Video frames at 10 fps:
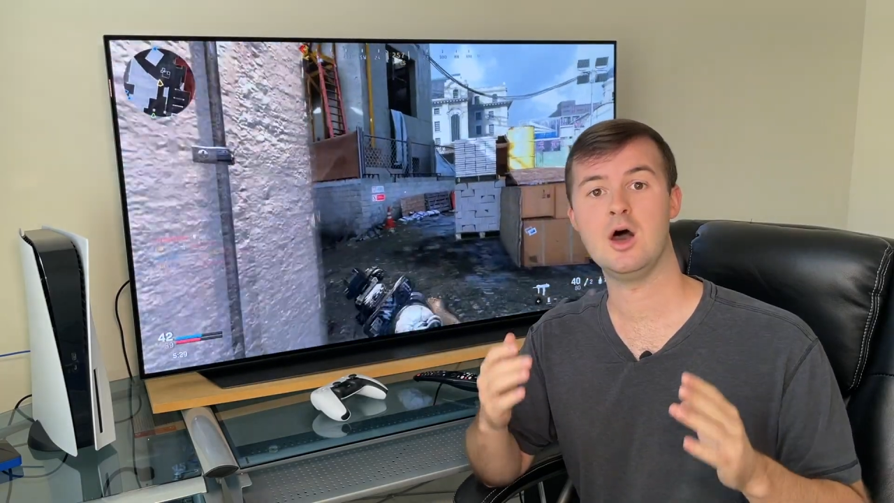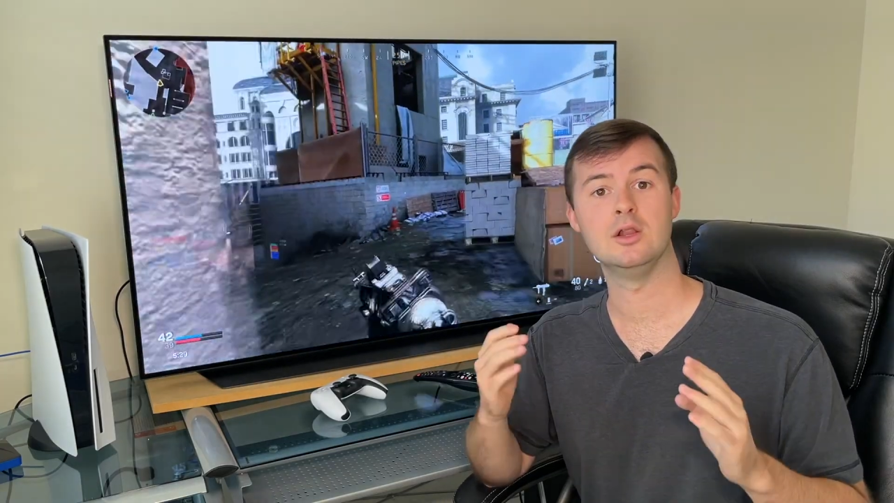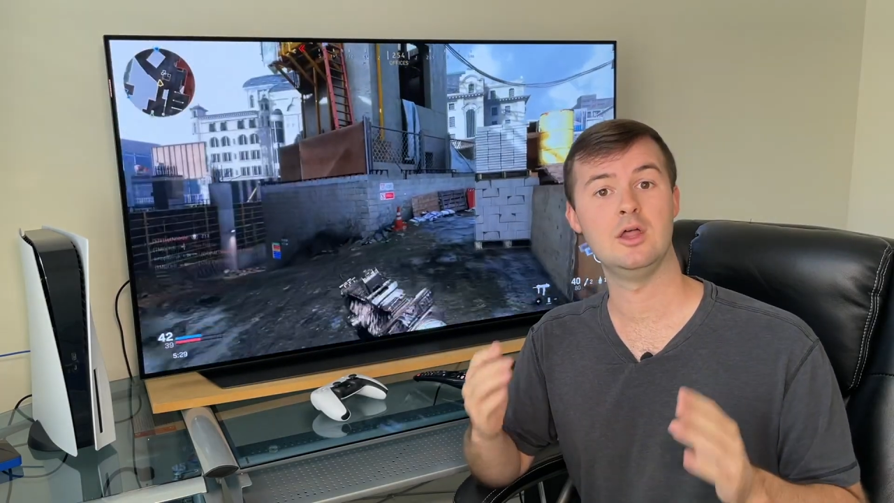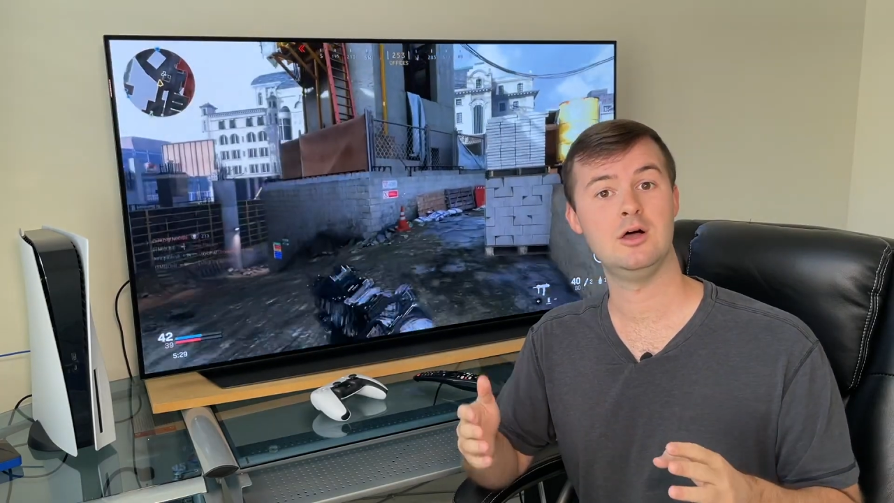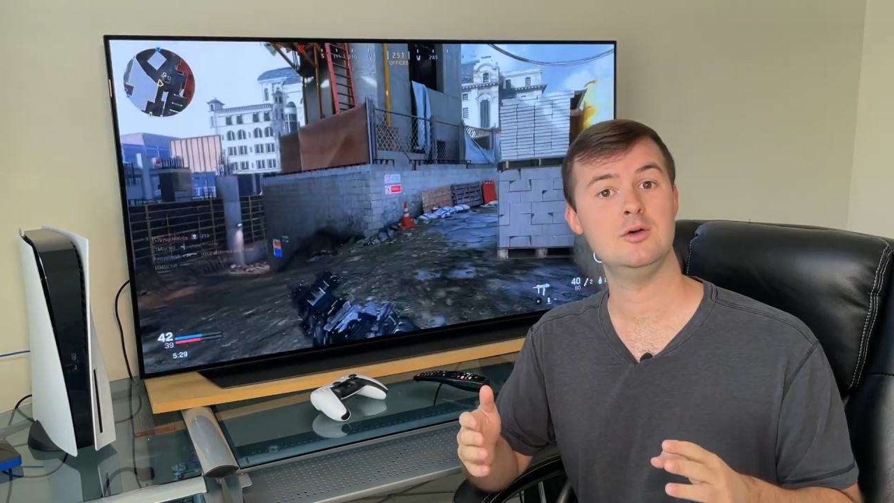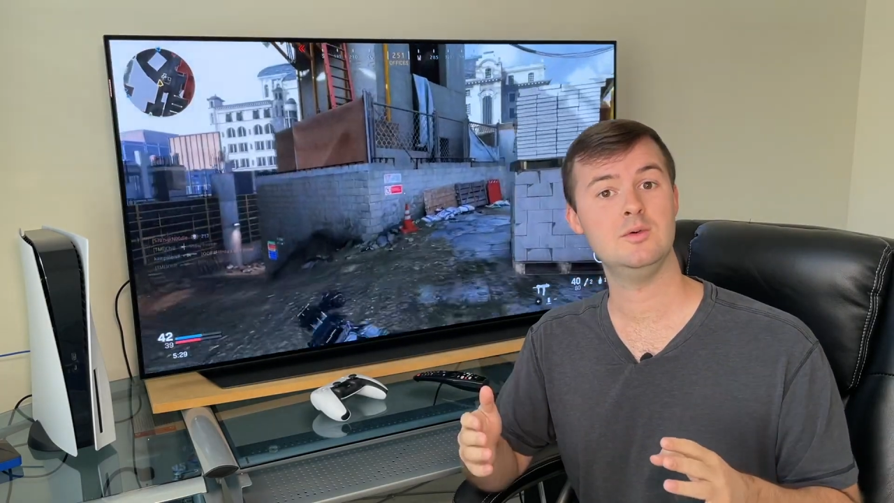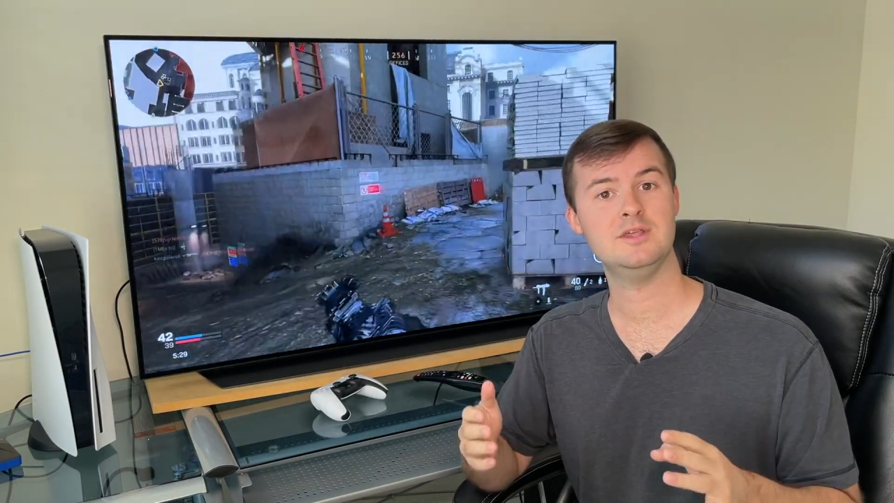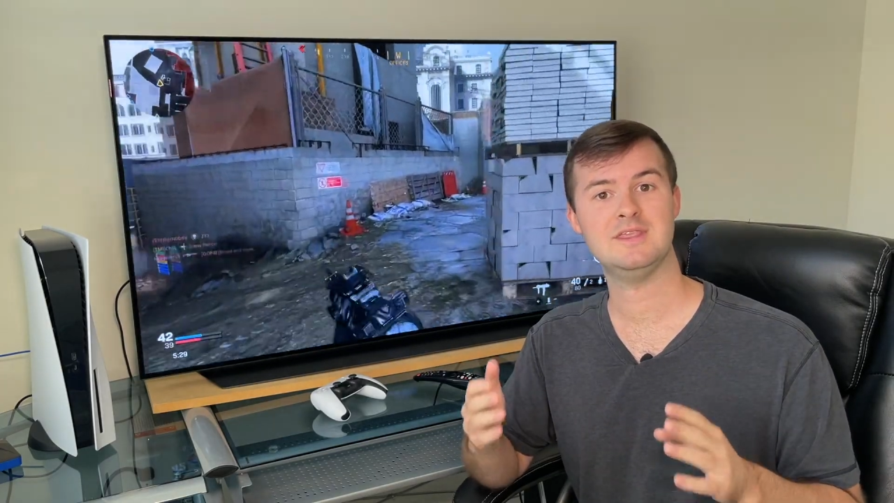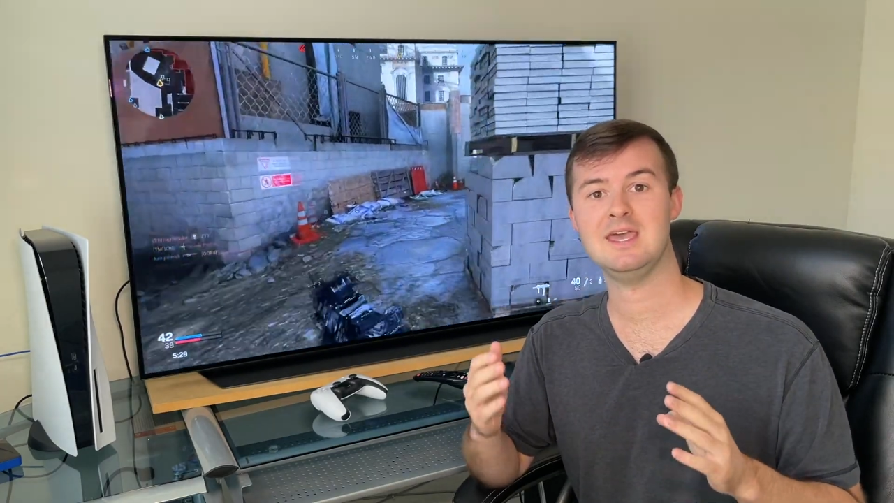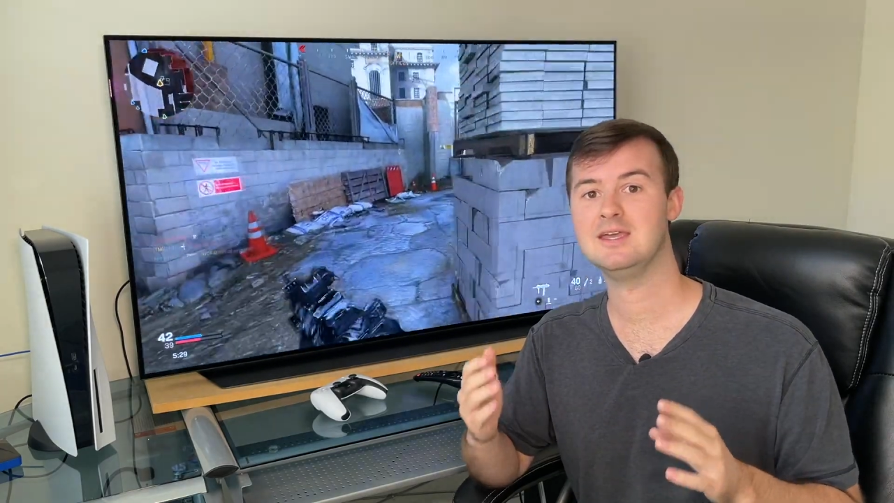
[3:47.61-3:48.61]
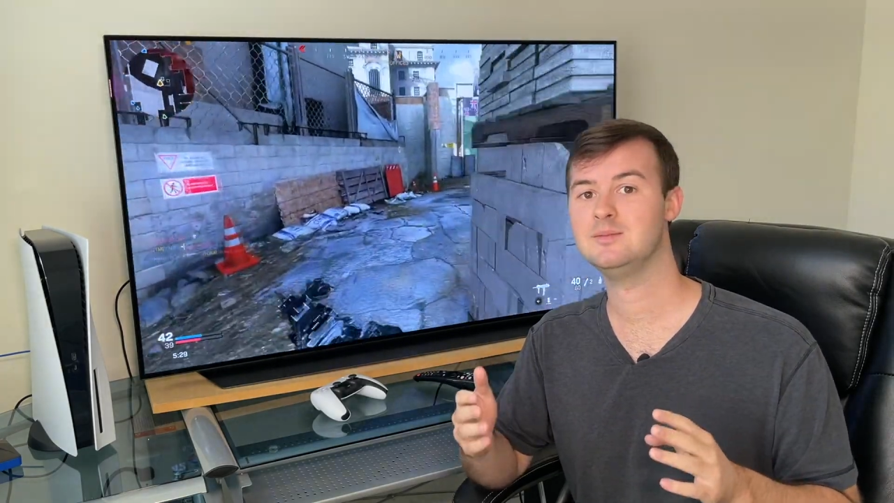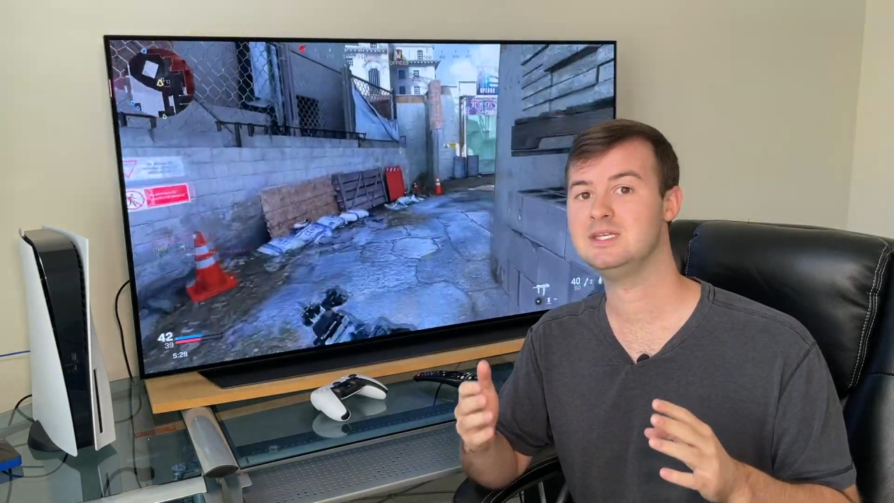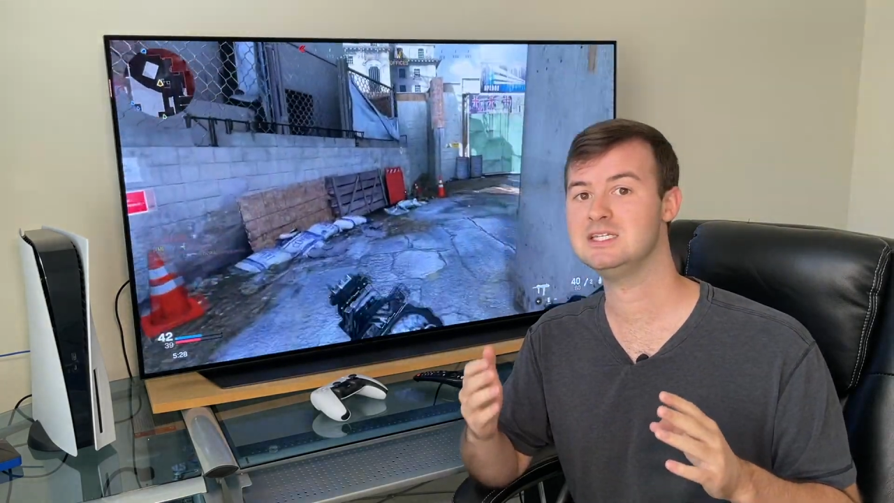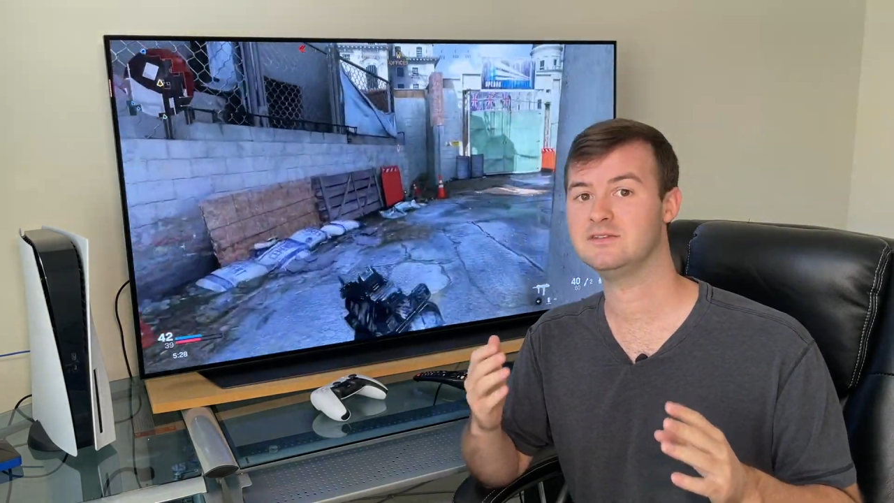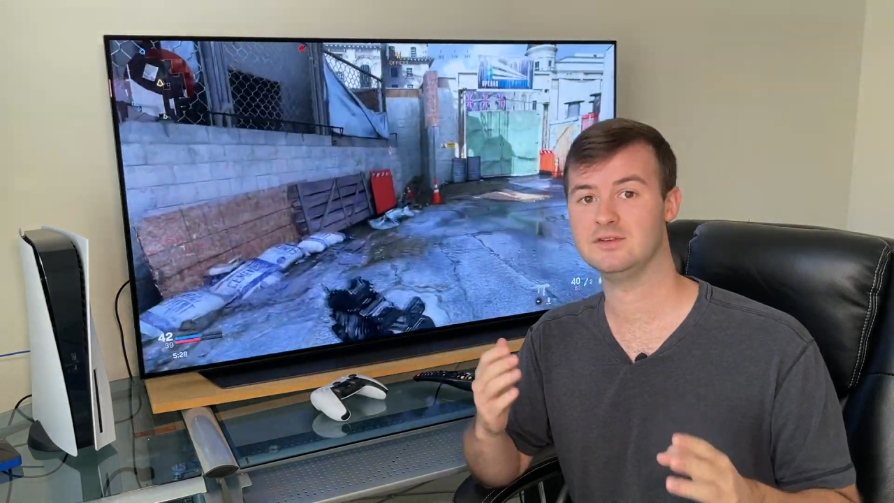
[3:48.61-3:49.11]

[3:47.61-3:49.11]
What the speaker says: along with AMD's